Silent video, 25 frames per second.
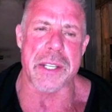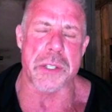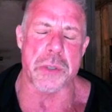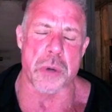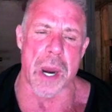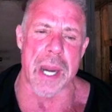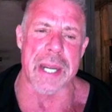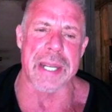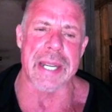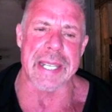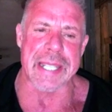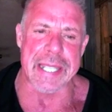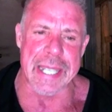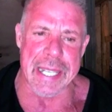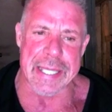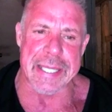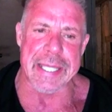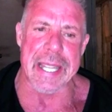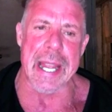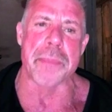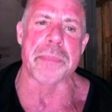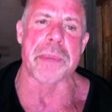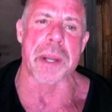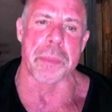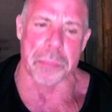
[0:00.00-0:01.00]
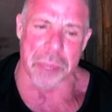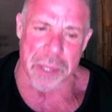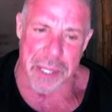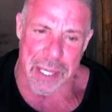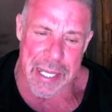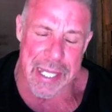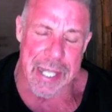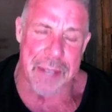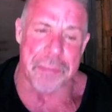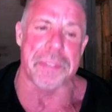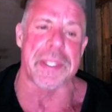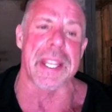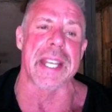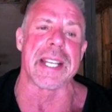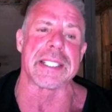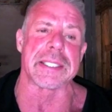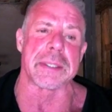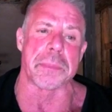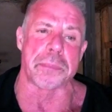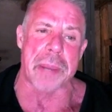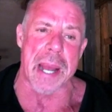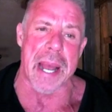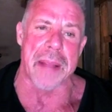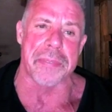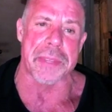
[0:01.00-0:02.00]
trying to get them to believe things
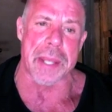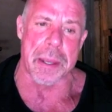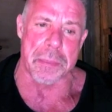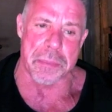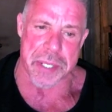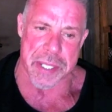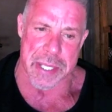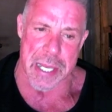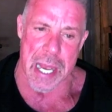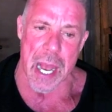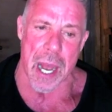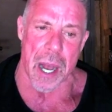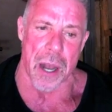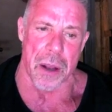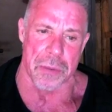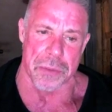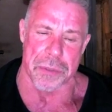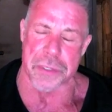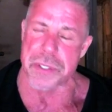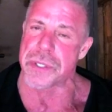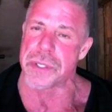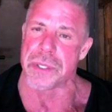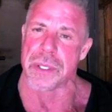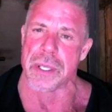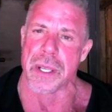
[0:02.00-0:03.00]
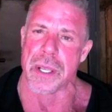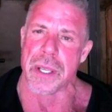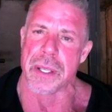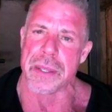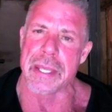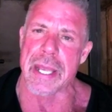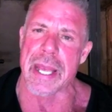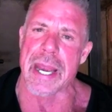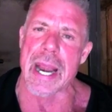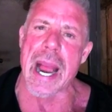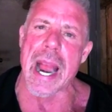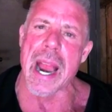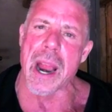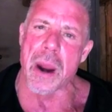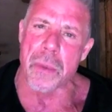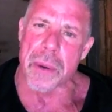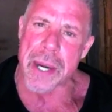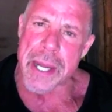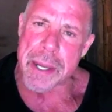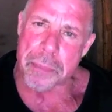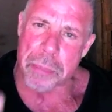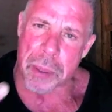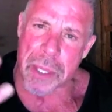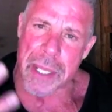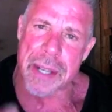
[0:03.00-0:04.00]
about themselves that I
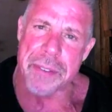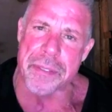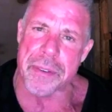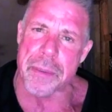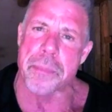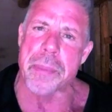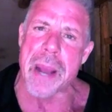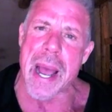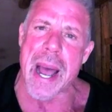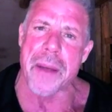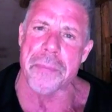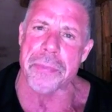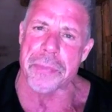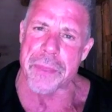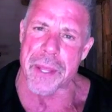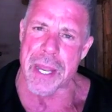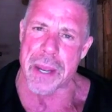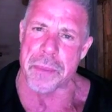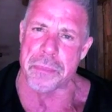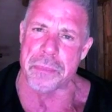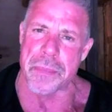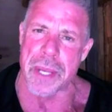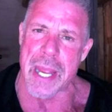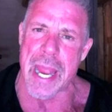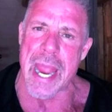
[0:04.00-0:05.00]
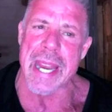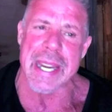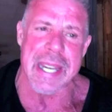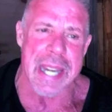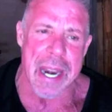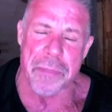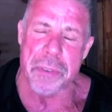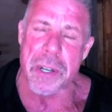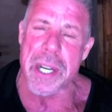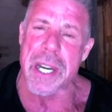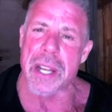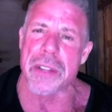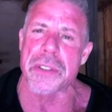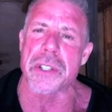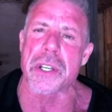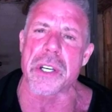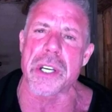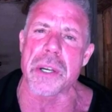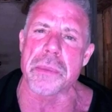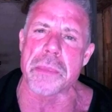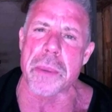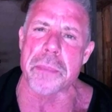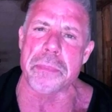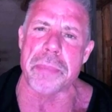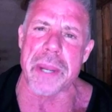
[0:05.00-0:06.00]
already believe about them and every other
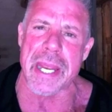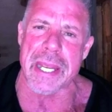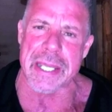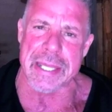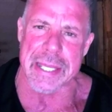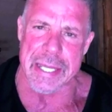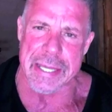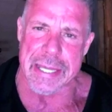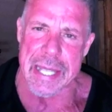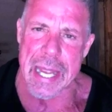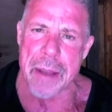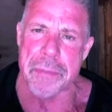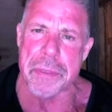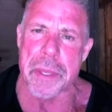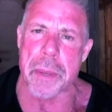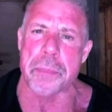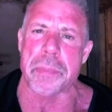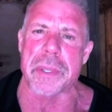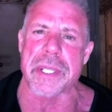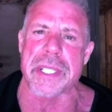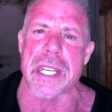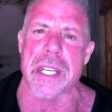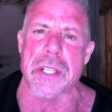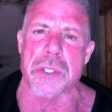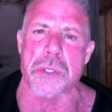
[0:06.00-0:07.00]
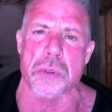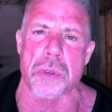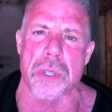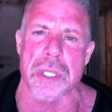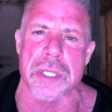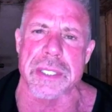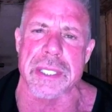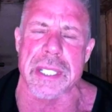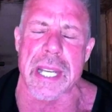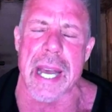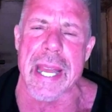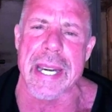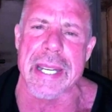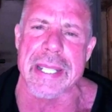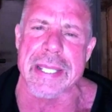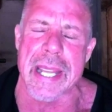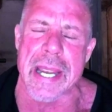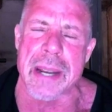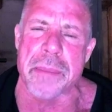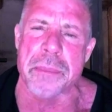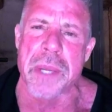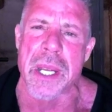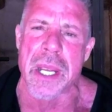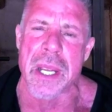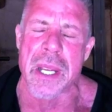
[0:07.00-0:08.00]
human being, that they have the potential inside of
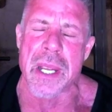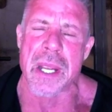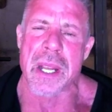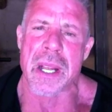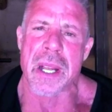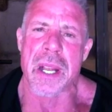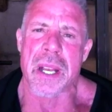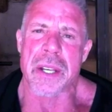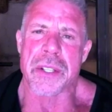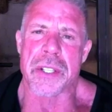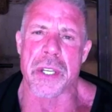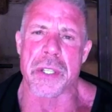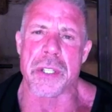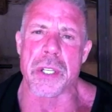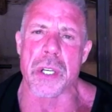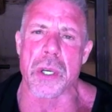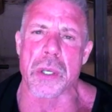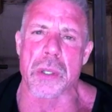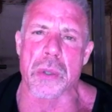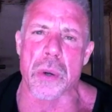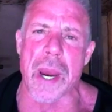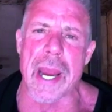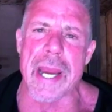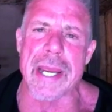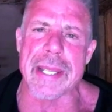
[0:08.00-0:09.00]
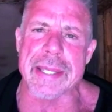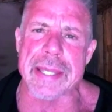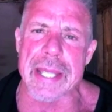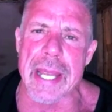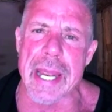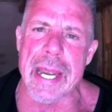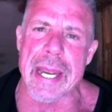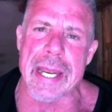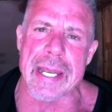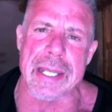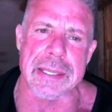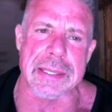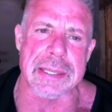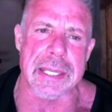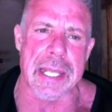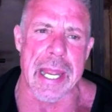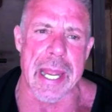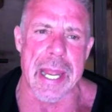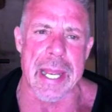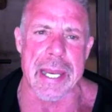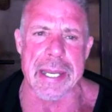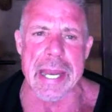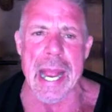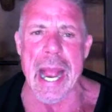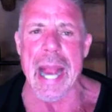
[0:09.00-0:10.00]
them to do great things.
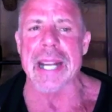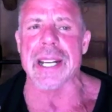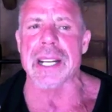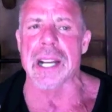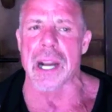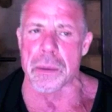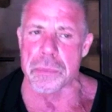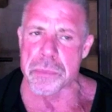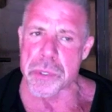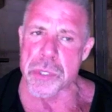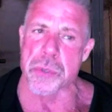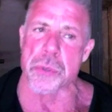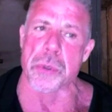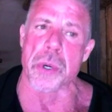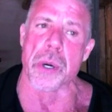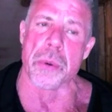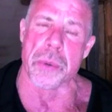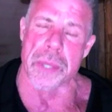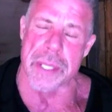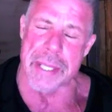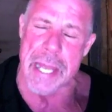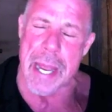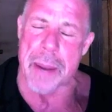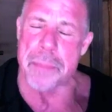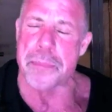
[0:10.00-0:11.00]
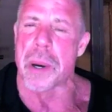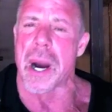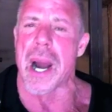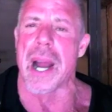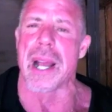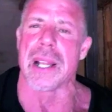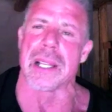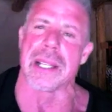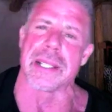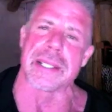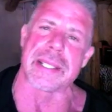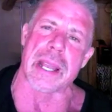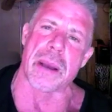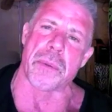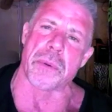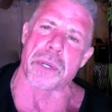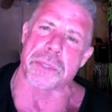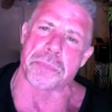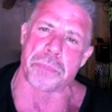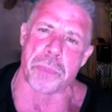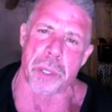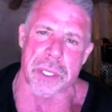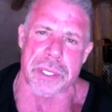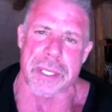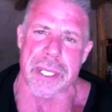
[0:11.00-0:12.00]
And that comes through in that pilot that was
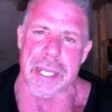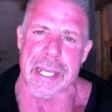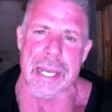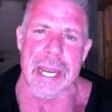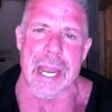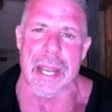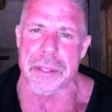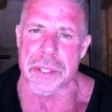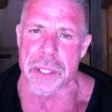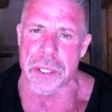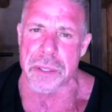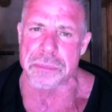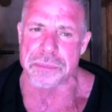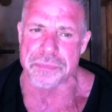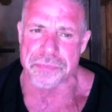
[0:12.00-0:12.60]
put together.